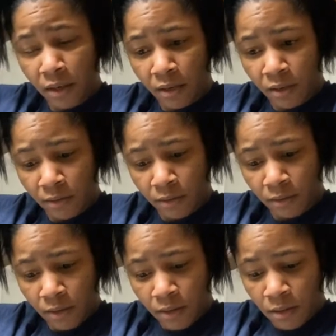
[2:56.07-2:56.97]
And
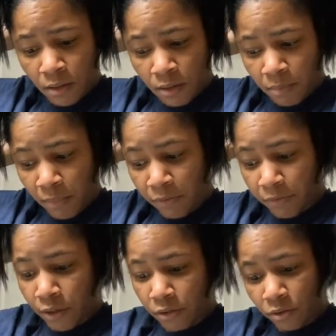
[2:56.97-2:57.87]
my
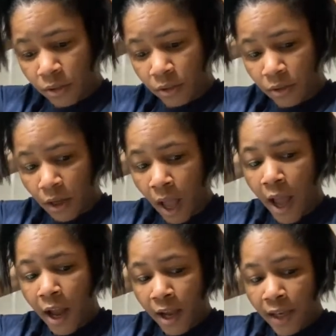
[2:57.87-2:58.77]
friends used to,
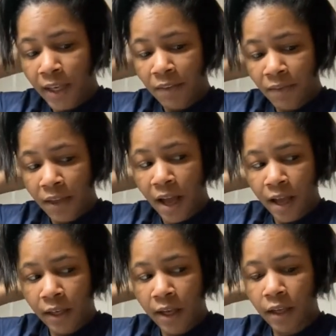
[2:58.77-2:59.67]
I even got
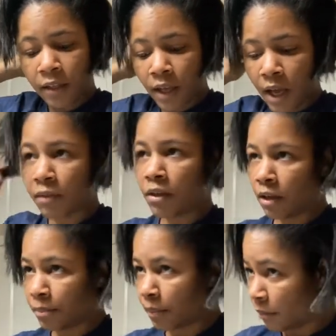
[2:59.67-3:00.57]
like a lot of
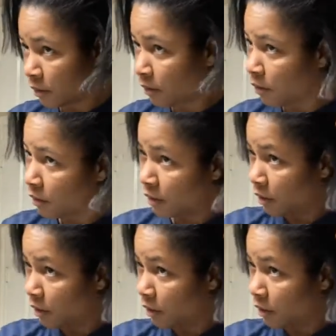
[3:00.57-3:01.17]
compliments in the